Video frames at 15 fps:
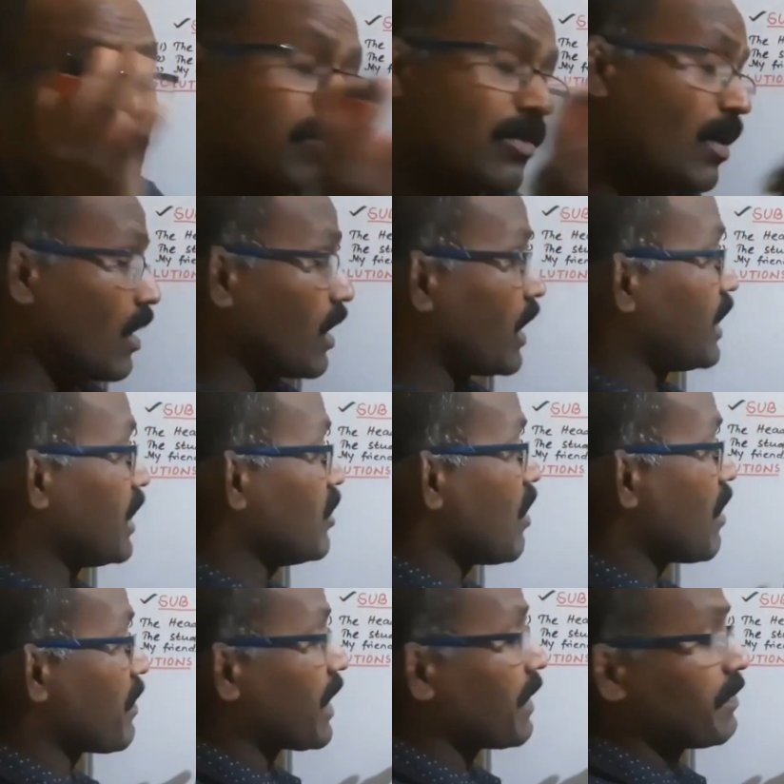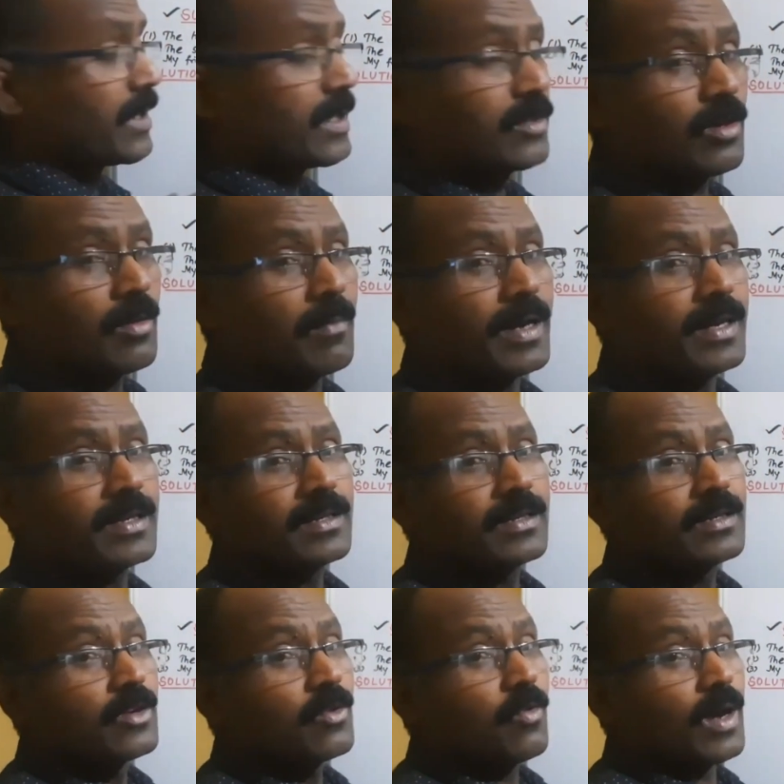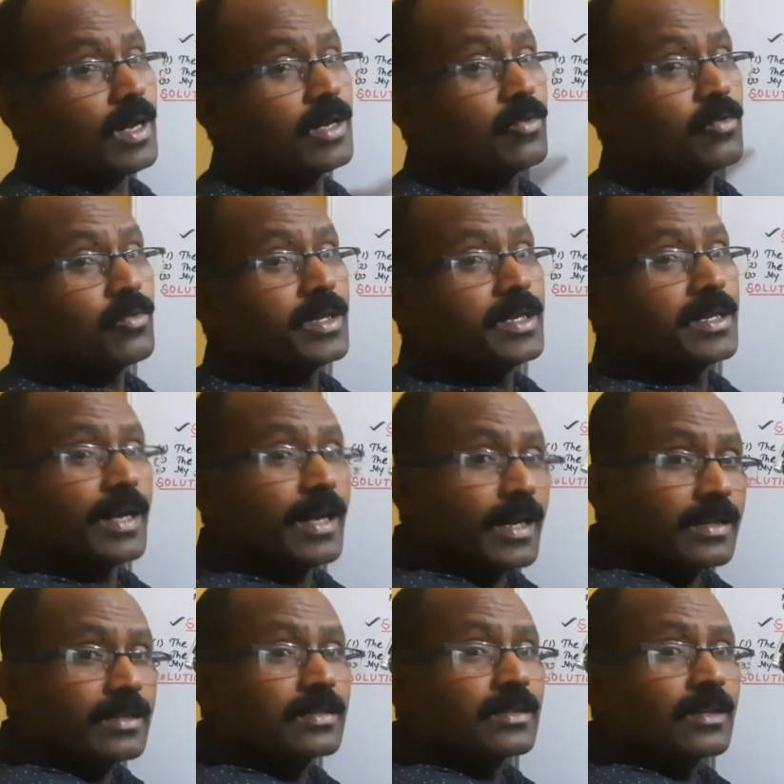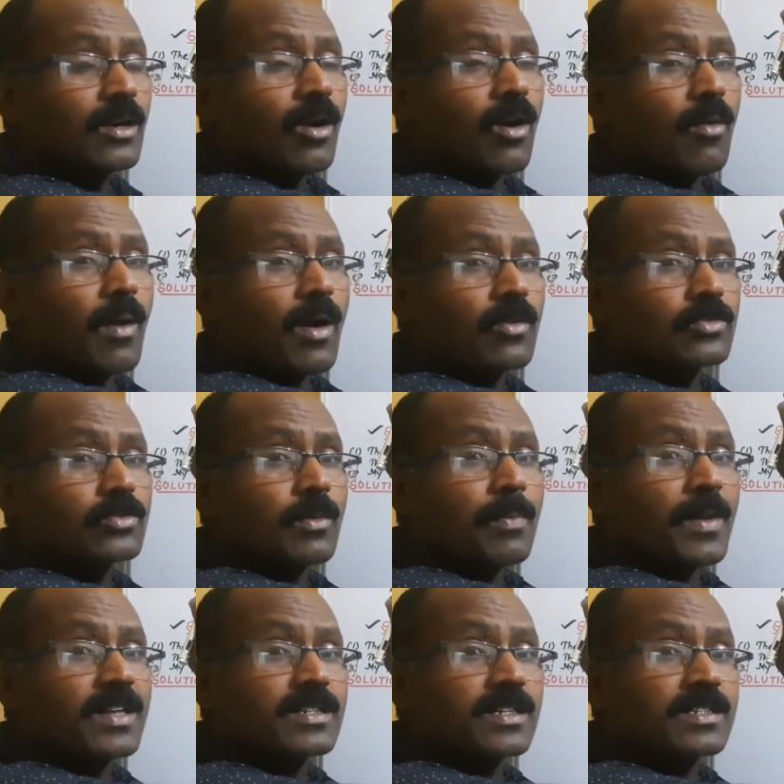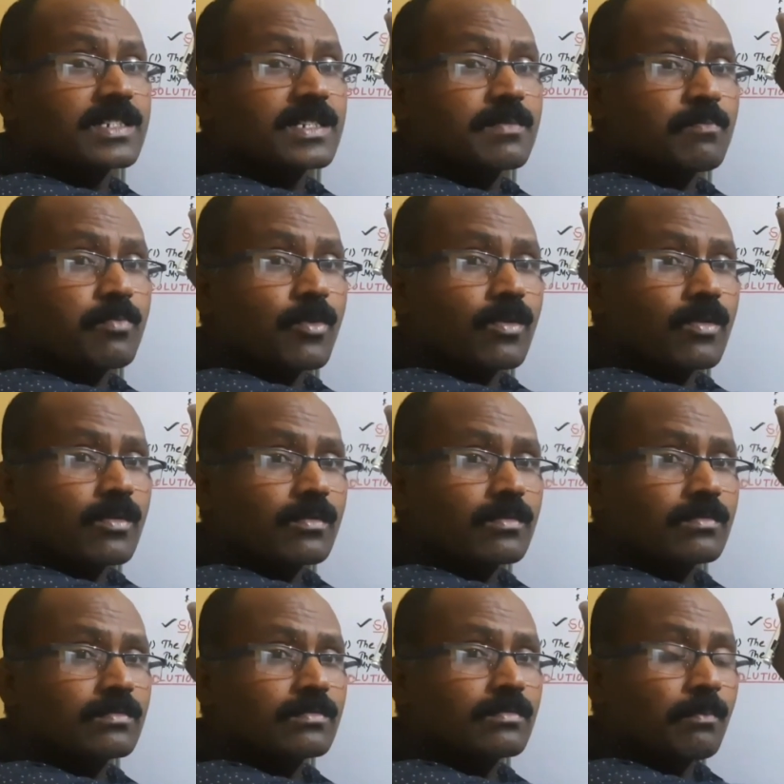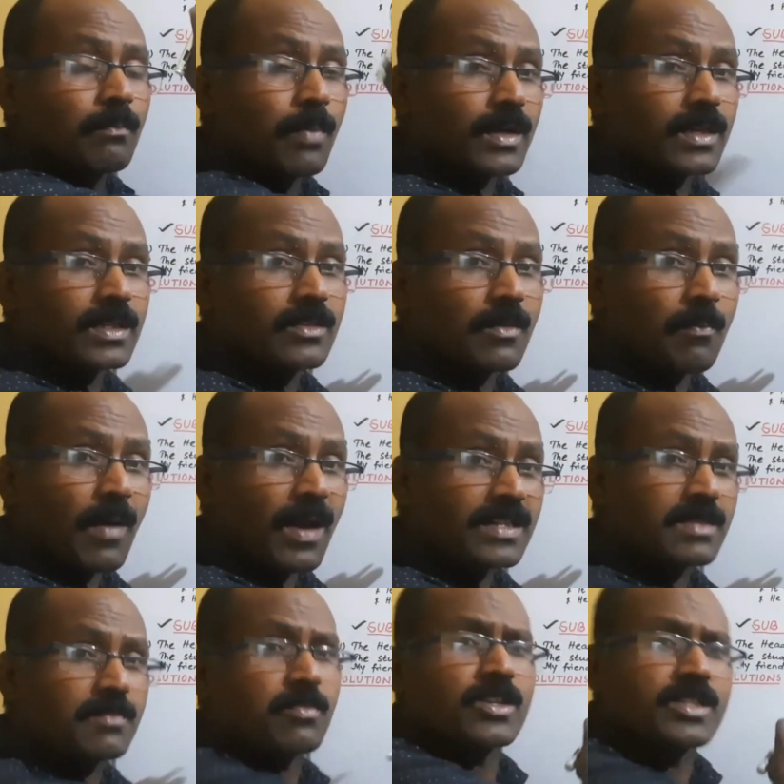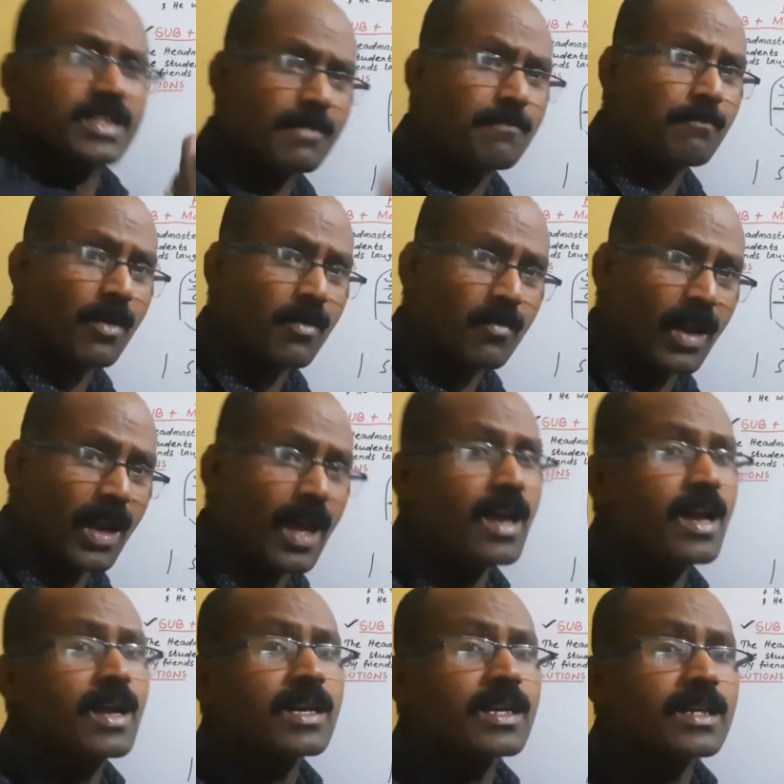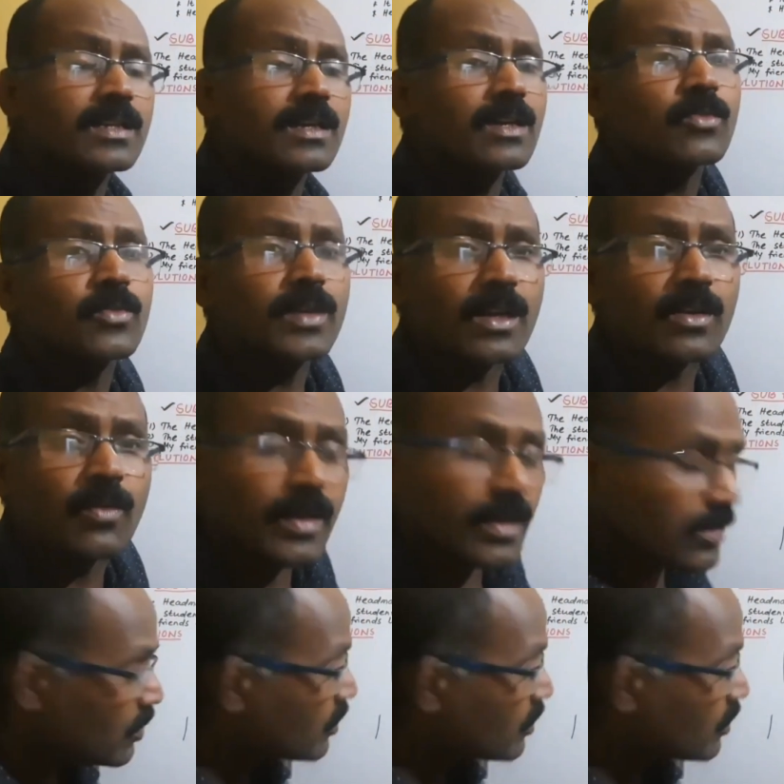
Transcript: you have kept in your mind while we read about the present simple. But in the past simple, same formula here we are going